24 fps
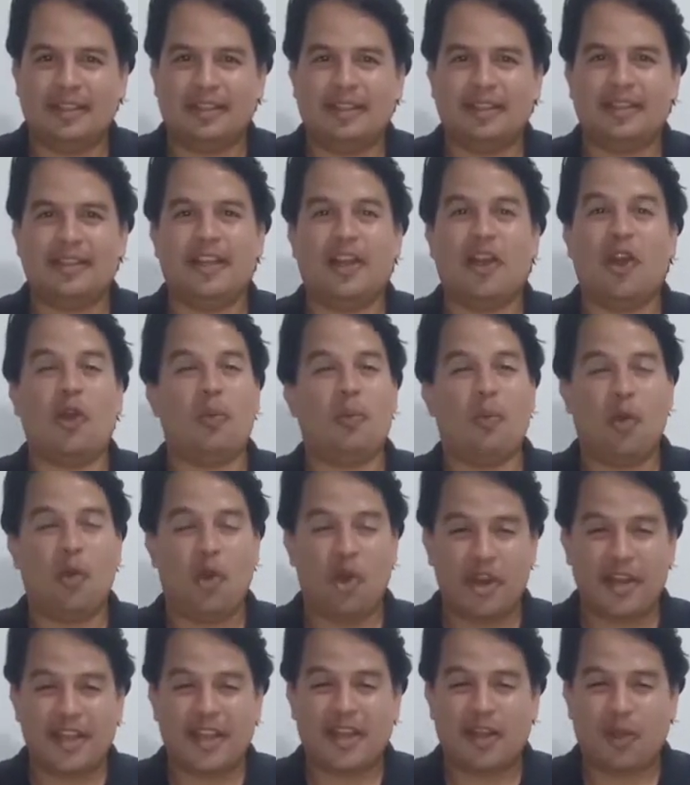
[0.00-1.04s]
the
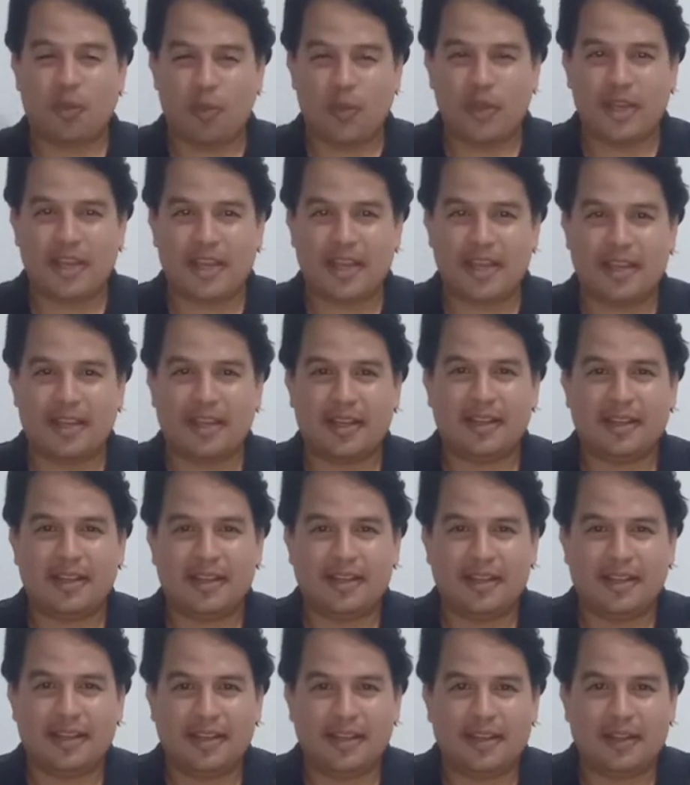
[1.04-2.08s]
Harmonica week,
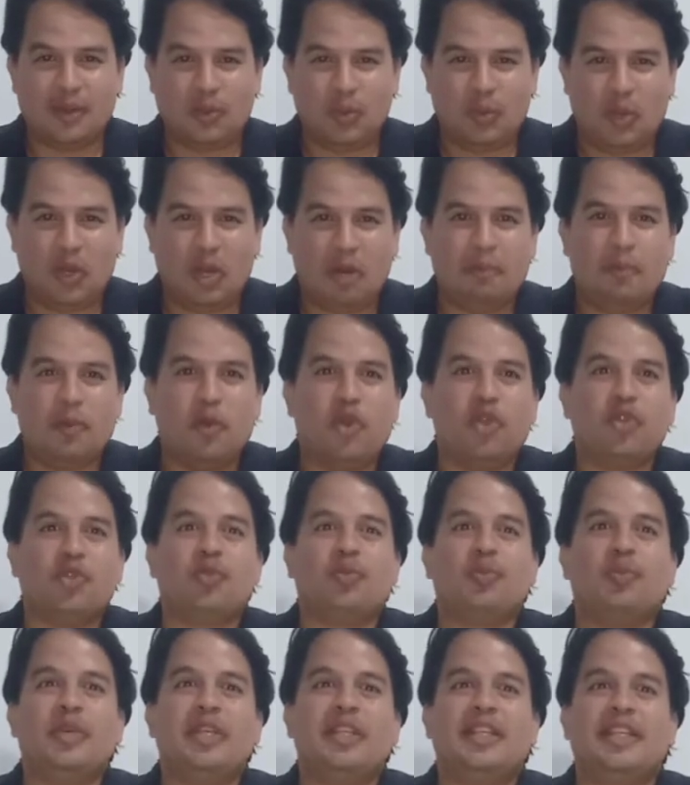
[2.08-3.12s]
where I'm going to
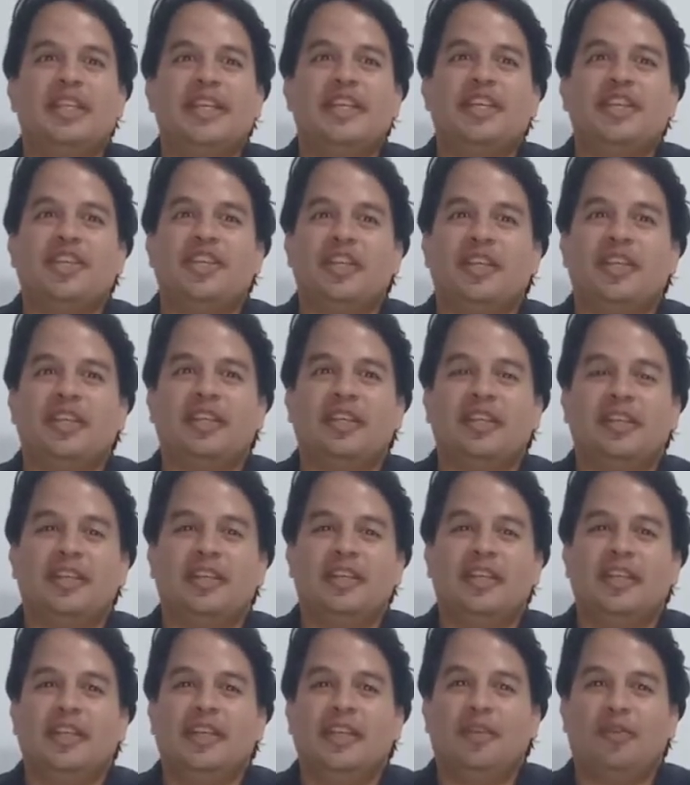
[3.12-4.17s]
be teaching
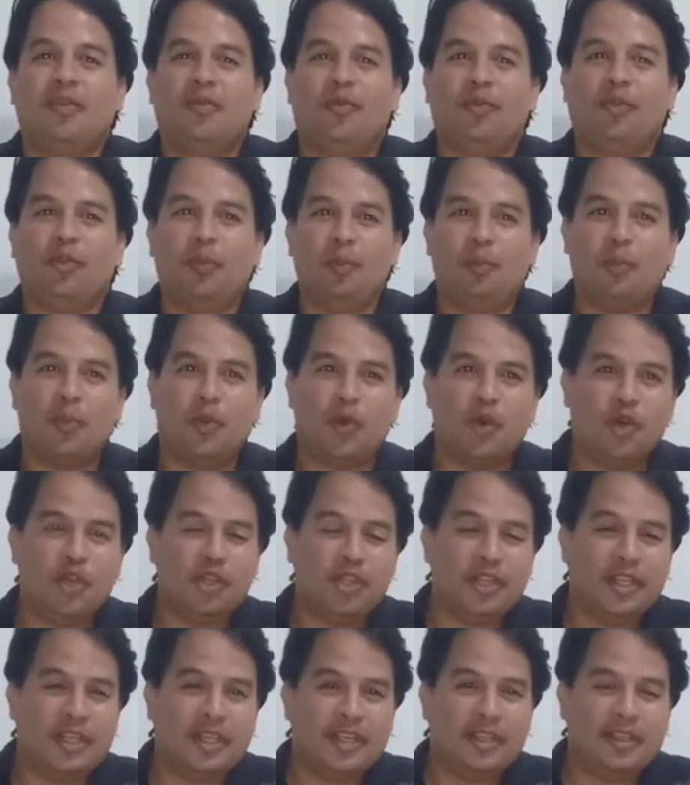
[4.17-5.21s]
from
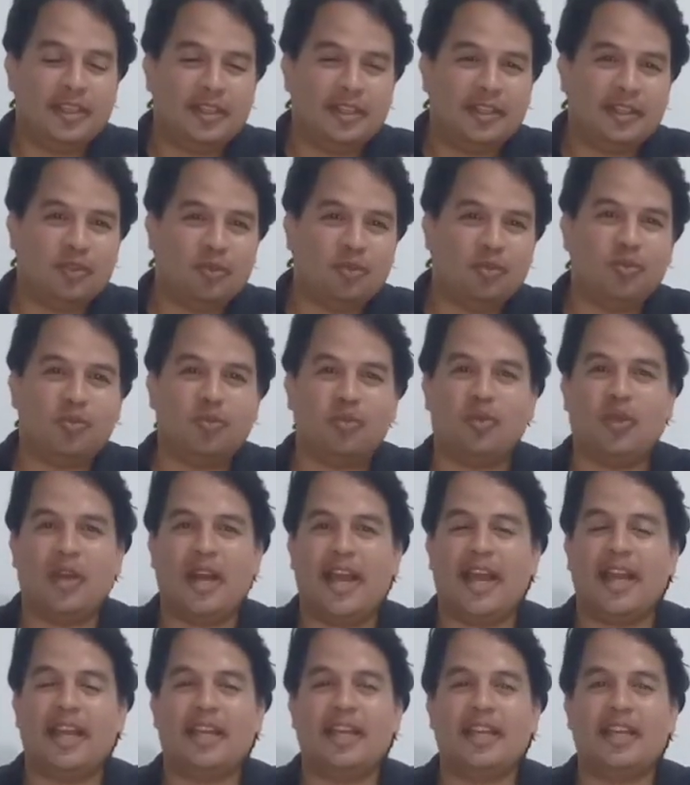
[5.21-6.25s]
Monday to
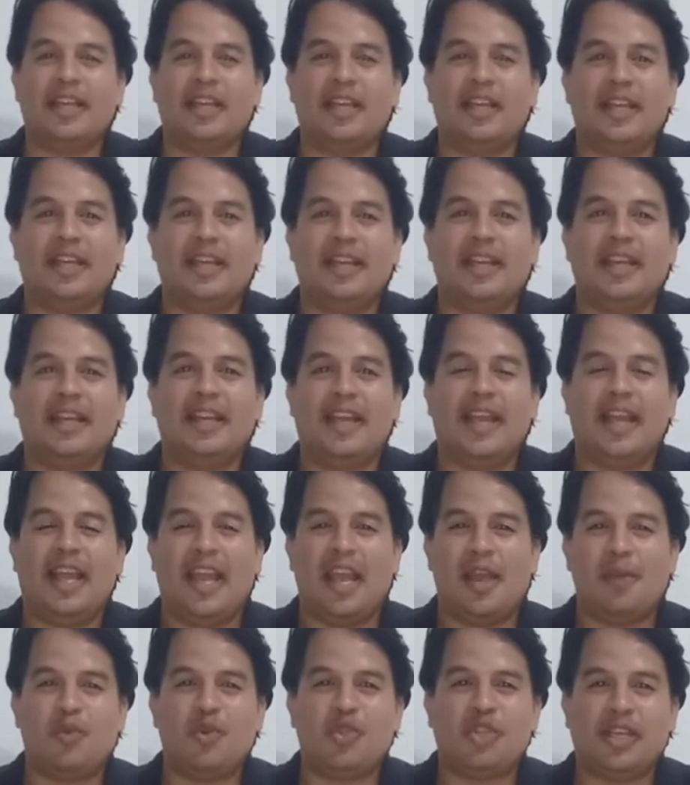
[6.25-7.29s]
Friday,
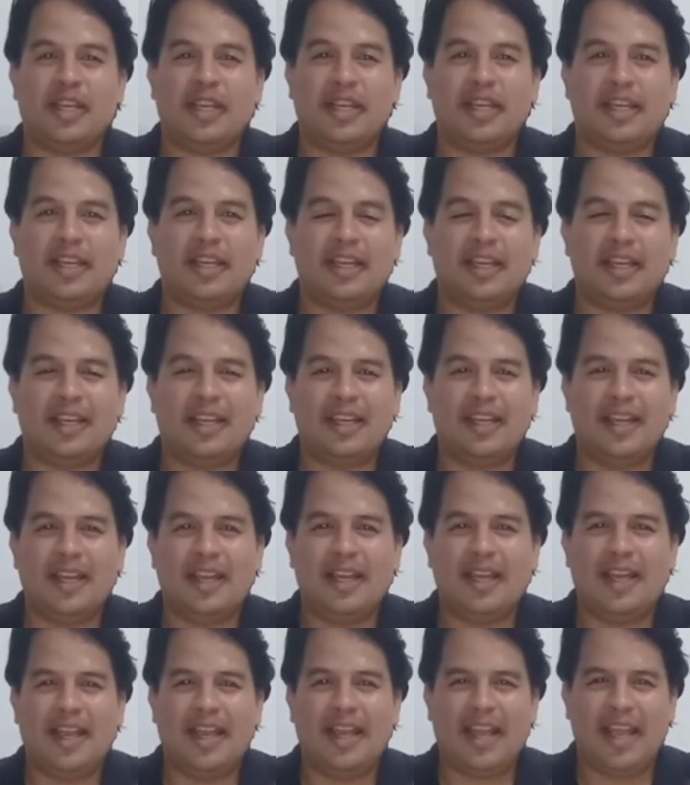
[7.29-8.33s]
every day,
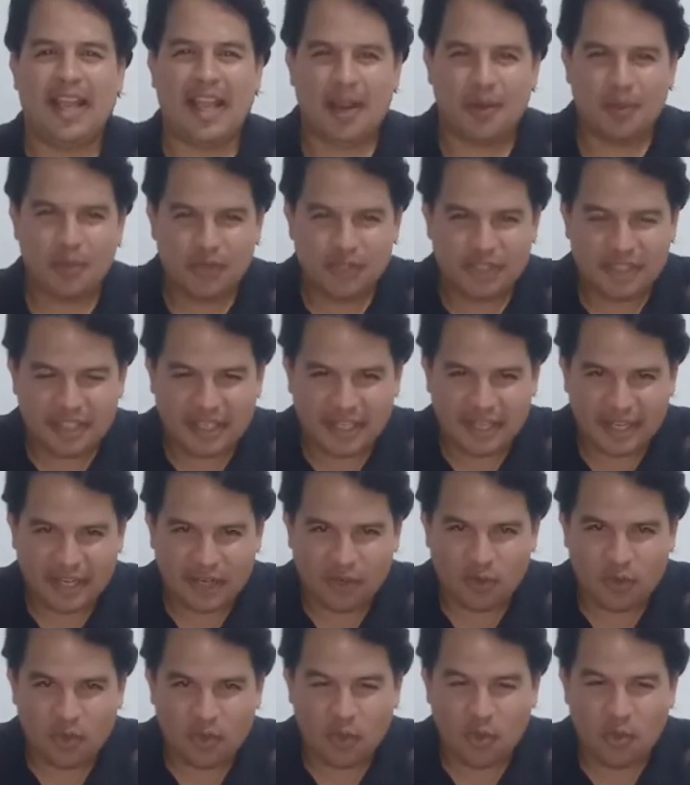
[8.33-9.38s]
everything I
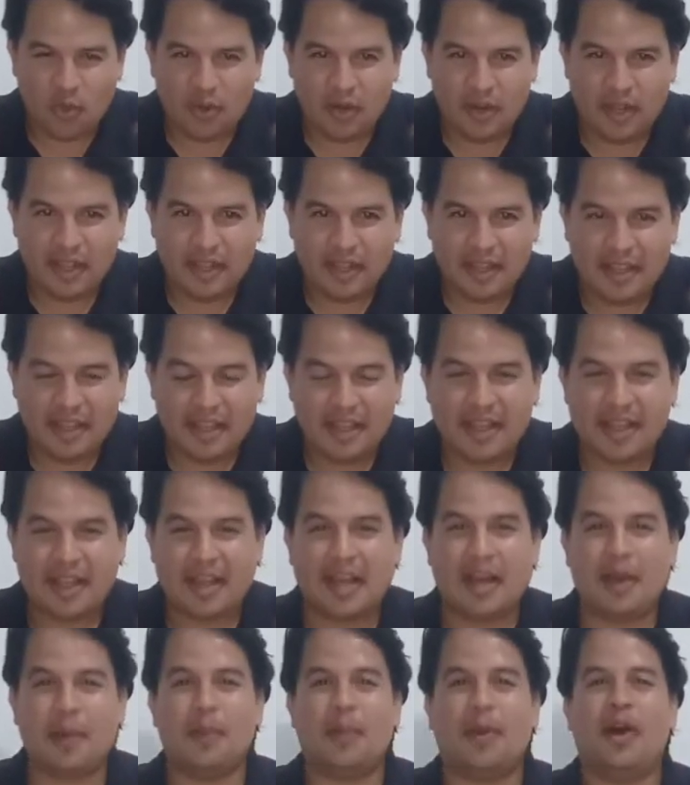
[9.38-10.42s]
know
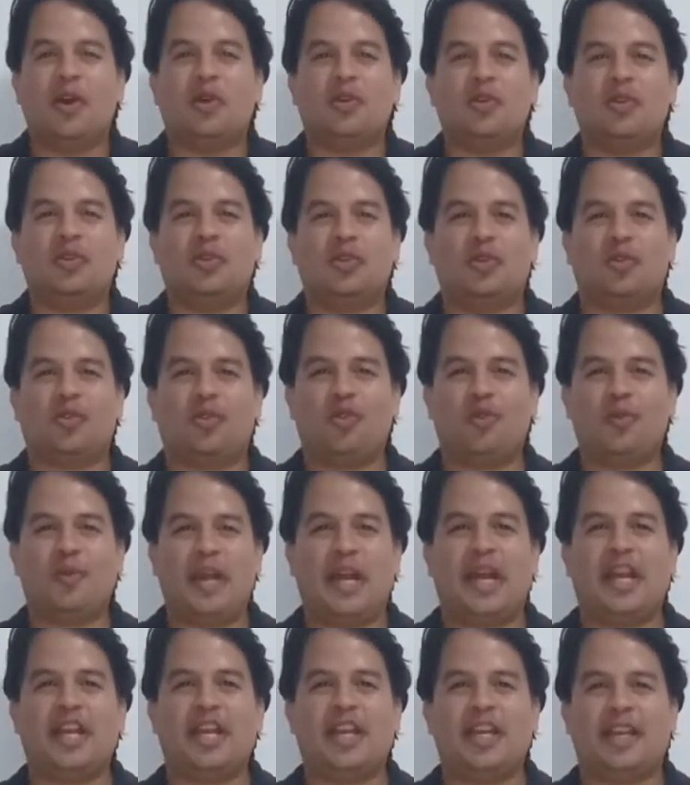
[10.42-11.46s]
about
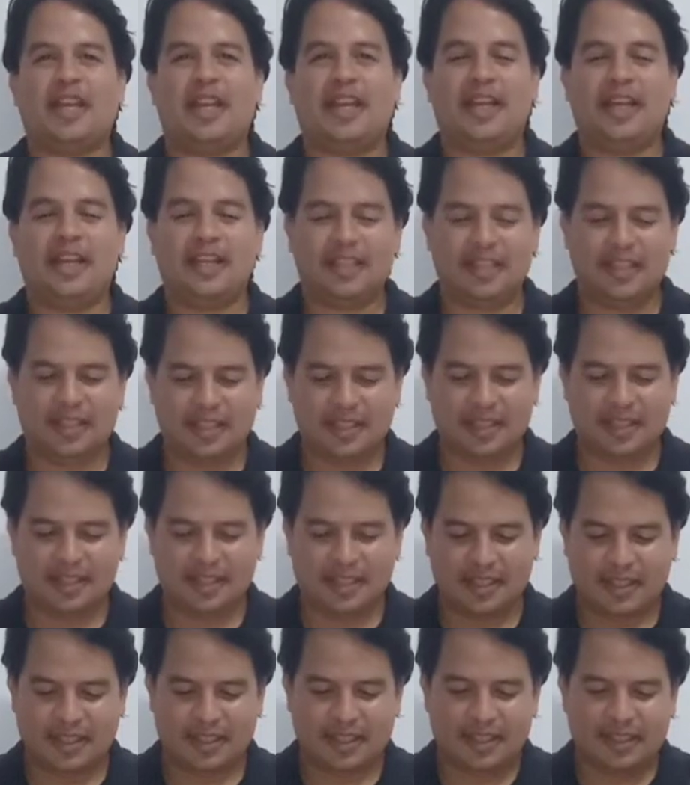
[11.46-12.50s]
chromatic and
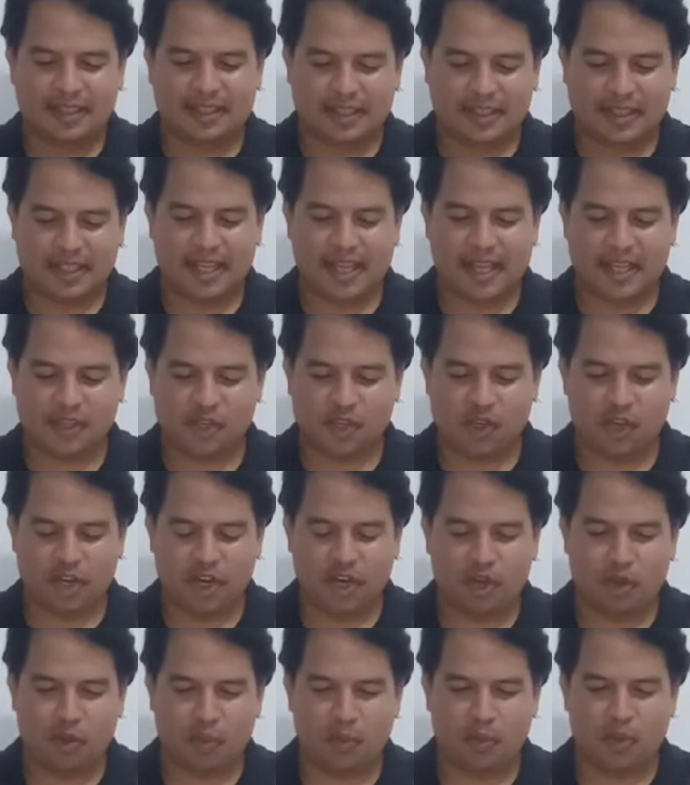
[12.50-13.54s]
diatonic
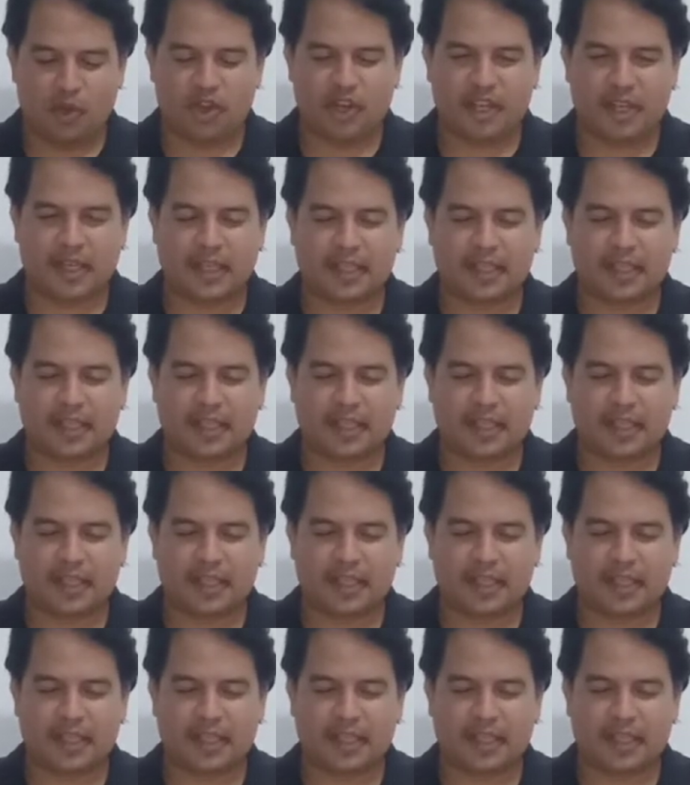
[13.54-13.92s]
harmonica.